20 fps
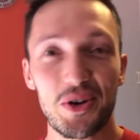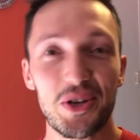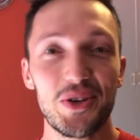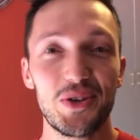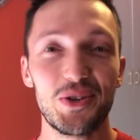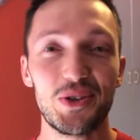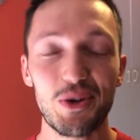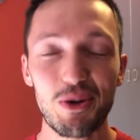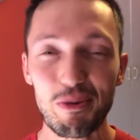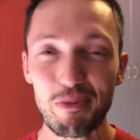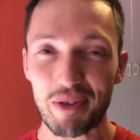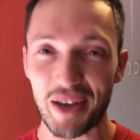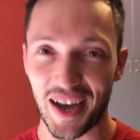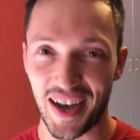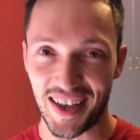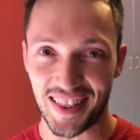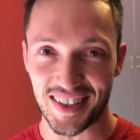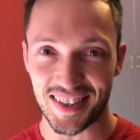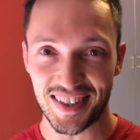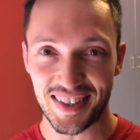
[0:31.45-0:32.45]
What are you doing
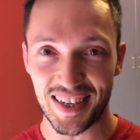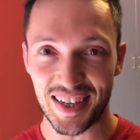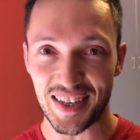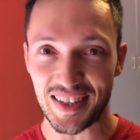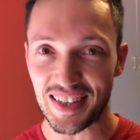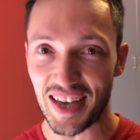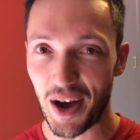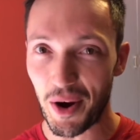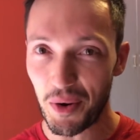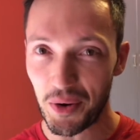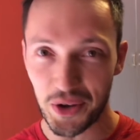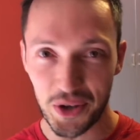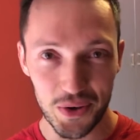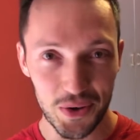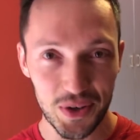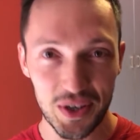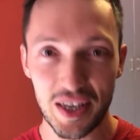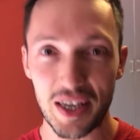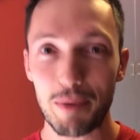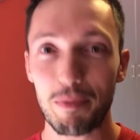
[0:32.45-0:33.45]
behind the scenes? How are
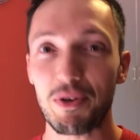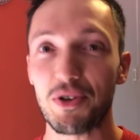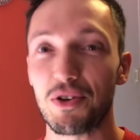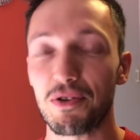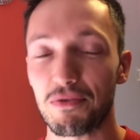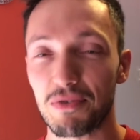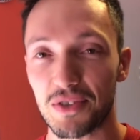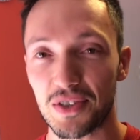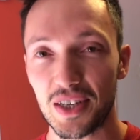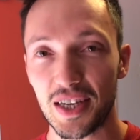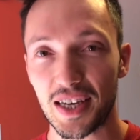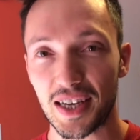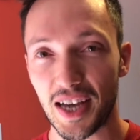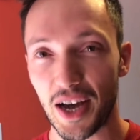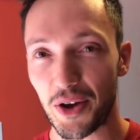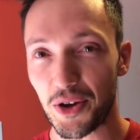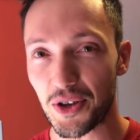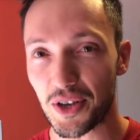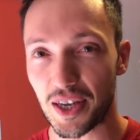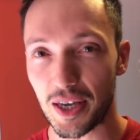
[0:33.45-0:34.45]
you keeping your physique?
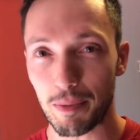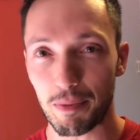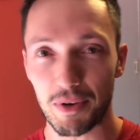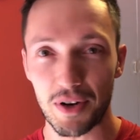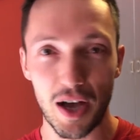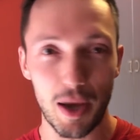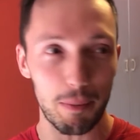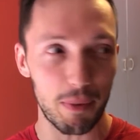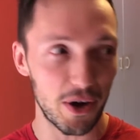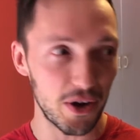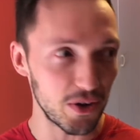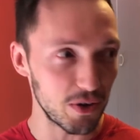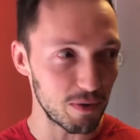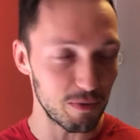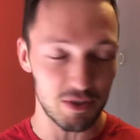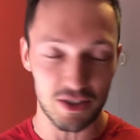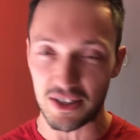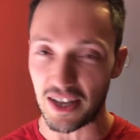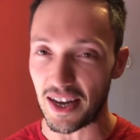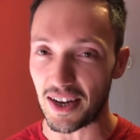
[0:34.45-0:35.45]
How are you keeping up? How are
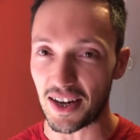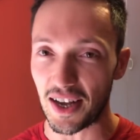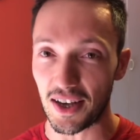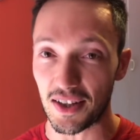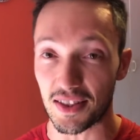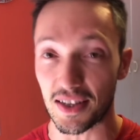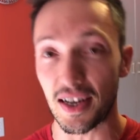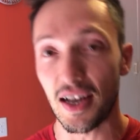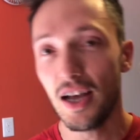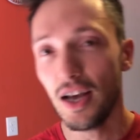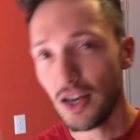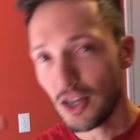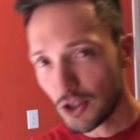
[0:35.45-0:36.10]
you staying healthy?